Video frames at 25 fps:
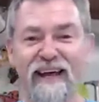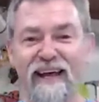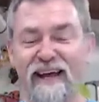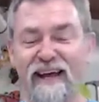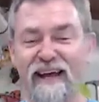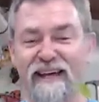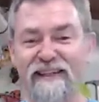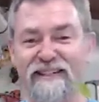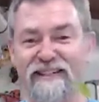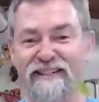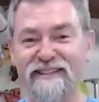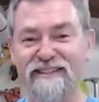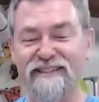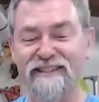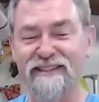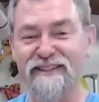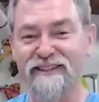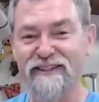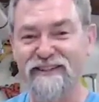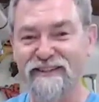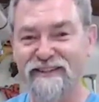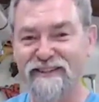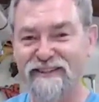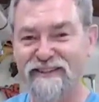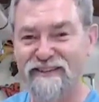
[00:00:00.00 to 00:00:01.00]
And I shall see
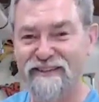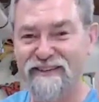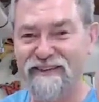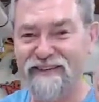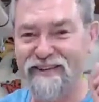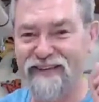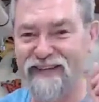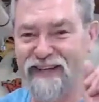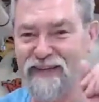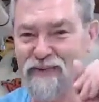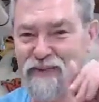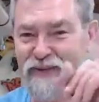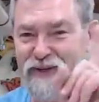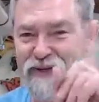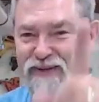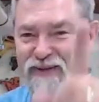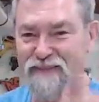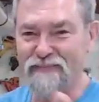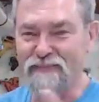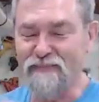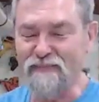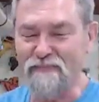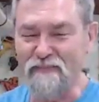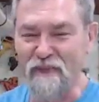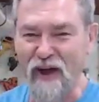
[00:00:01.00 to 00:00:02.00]
you next week.
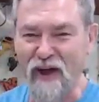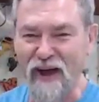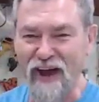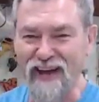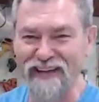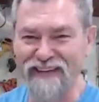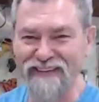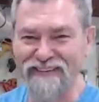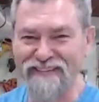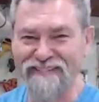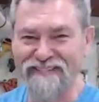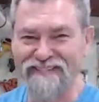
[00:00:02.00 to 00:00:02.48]
Bye.